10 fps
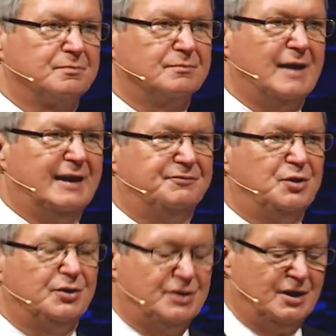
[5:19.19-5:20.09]
And if
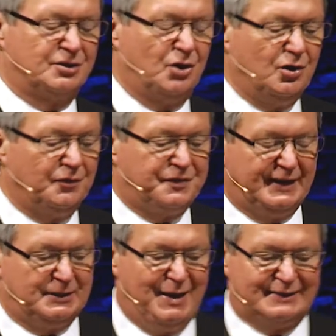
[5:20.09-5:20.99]
you're a young girl
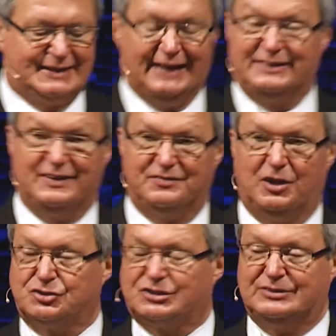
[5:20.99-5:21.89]
thinking about dating,
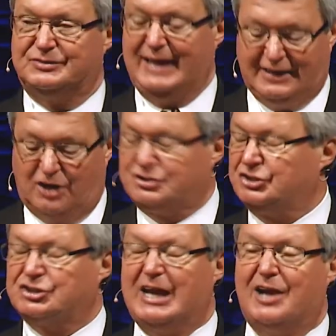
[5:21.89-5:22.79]
those, that ought to
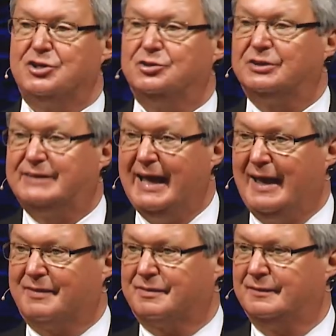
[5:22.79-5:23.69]
just scare you to
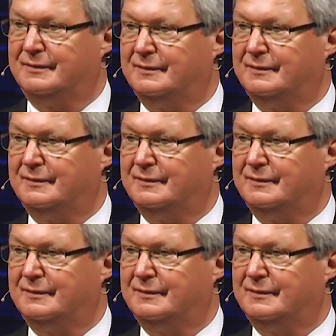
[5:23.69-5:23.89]
death.